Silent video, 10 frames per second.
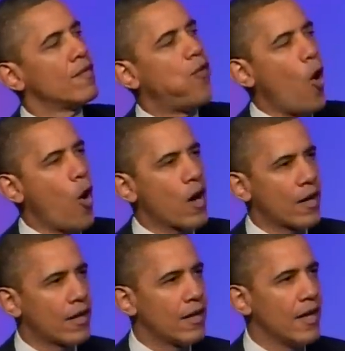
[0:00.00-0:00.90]
Ford
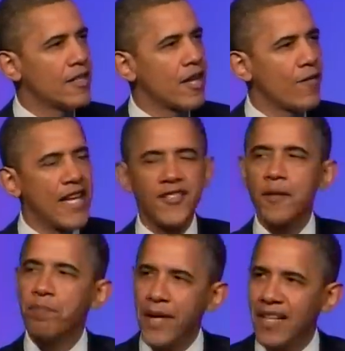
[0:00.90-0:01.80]
is
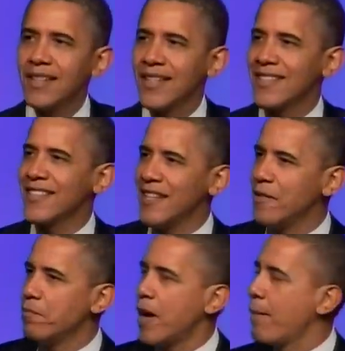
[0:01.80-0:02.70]
investing billions
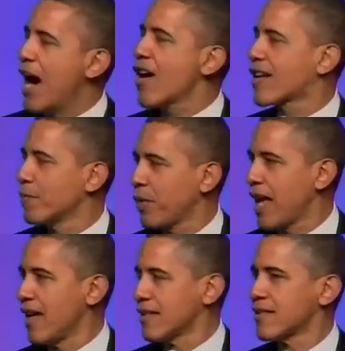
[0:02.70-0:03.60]
in American
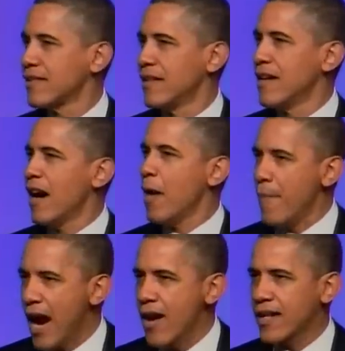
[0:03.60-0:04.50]
plants,
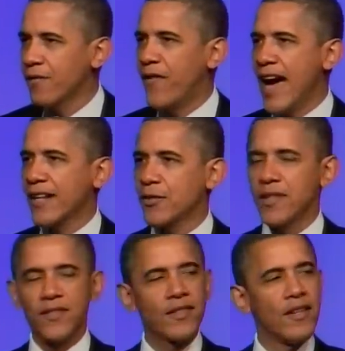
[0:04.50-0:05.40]
American
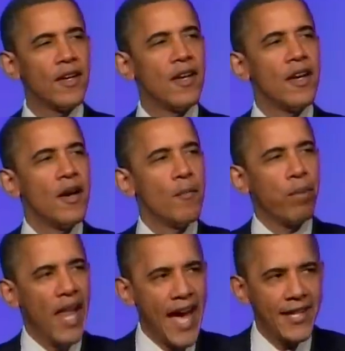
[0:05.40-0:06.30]
factories,
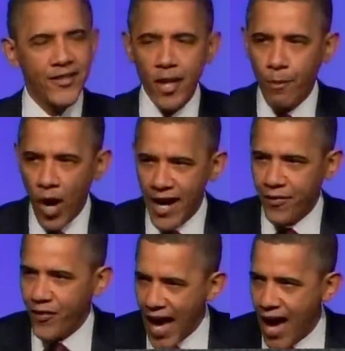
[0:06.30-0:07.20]
plans to bring
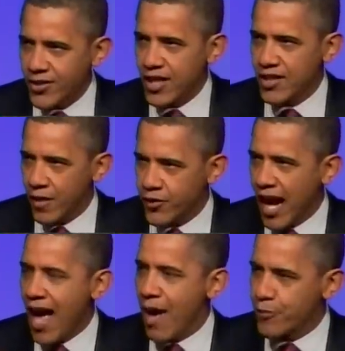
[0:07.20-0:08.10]
thousands of
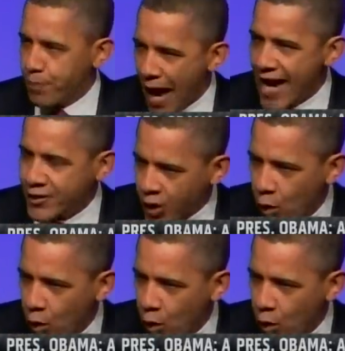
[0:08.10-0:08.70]
jobs back to